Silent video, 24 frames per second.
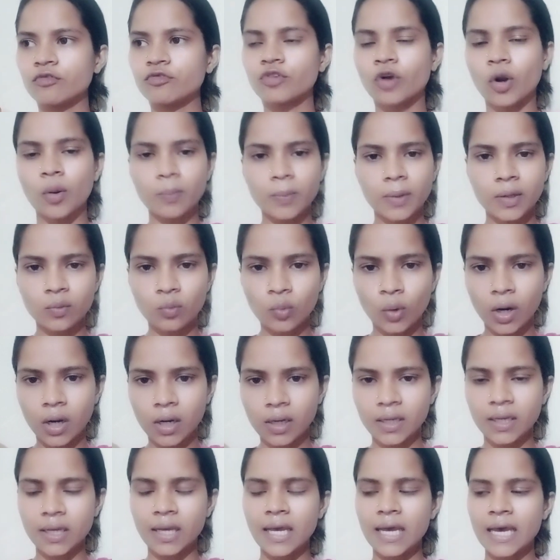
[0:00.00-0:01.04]
from my
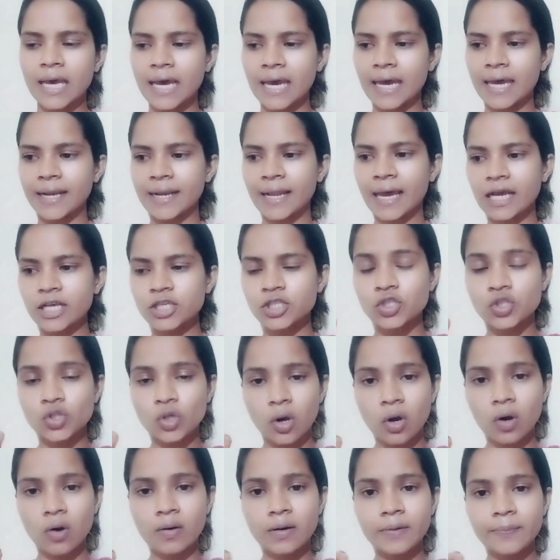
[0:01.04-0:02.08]
work, and I
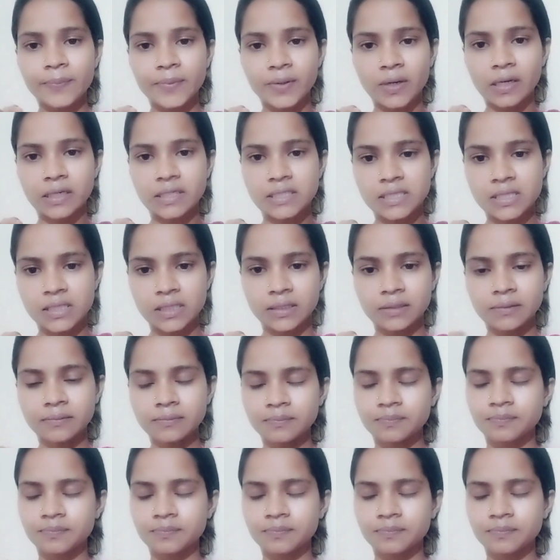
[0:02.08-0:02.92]
saw a person